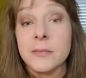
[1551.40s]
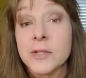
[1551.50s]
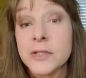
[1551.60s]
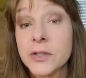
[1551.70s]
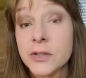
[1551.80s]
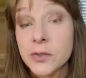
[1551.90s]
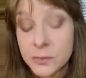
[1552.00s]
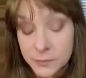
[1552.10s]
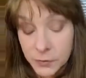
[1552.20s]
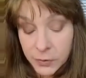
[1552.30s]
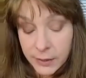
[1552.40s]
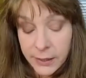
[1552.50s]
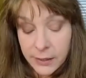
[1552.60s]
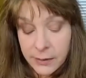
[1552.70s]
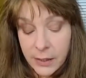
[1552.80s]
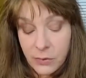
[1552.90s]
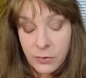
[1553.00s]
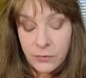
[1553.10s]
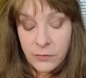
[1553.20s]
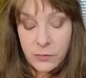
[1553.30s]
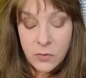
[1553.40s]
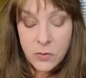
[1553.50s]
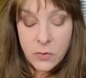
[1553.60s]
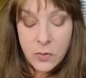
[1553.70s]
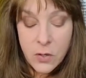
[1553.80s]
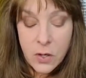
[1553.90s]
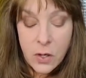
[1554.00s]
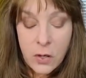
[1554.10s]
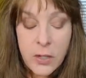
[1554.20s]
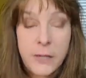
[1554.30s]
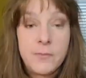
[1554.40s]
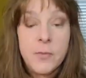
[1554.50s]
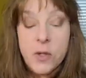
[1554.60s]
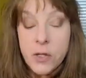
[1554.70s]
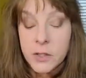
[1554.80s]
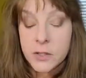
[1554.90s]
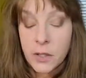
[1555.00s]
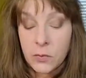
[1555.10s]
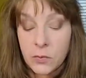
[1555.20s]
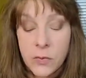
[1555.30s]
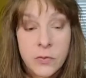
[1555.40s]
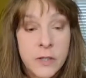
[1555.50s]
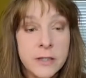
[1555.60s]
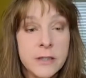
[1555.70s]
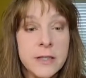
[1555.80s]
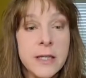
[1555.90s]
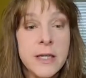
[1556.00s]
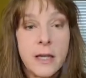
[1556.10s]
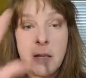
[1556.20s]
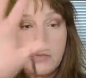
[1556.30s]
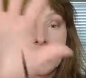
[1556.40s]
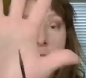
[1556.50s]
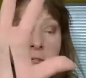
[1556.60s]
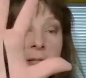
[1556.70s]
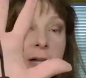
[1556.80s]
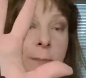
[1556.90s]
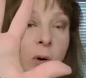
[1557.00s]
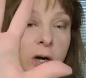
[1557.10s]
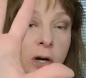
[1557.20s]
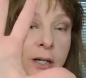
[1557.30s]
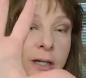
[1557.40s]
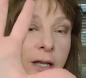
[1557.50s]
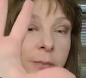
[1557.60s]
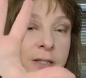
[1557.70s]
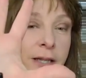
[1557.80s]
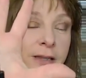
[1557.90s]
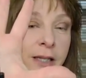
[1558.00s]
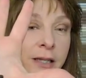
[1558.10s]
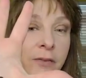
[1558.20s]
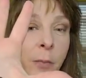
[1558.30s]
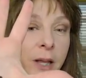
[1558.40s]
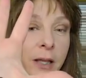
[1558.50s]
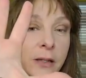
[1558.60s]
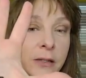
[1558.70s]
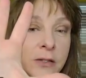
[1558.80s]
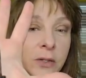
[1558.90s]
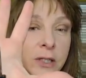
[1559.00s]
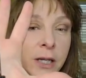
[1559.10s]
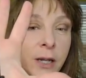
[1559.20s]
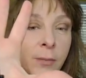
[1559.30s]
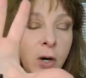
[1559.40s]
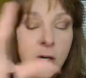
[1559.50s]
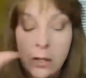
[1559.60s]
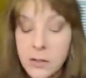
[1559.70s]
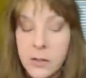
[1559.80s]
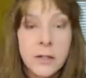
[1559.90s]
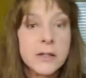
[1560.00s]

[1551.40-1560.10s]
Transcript: Still trying to get in that groove. Okay, so this is a nib. So it's like a marker. A nib is like the end of a pen. So it's like a marker.